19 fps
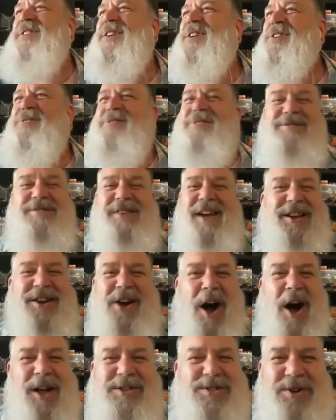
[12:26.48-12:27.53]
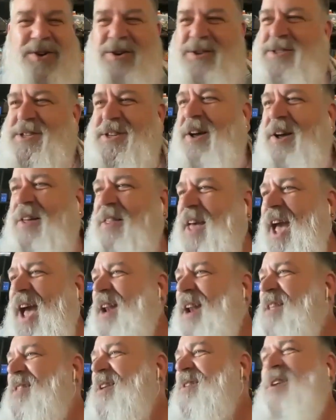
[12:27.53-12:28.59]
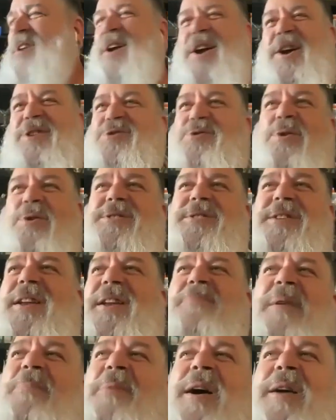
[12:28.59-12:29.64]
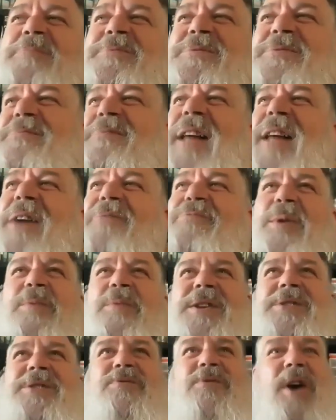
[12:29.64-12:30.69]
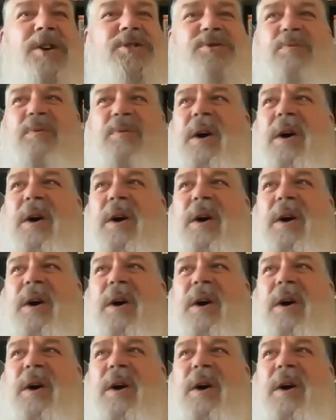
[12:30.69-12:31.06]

you know concerts and all that. And then towards the end of my mom's life, we went to Roger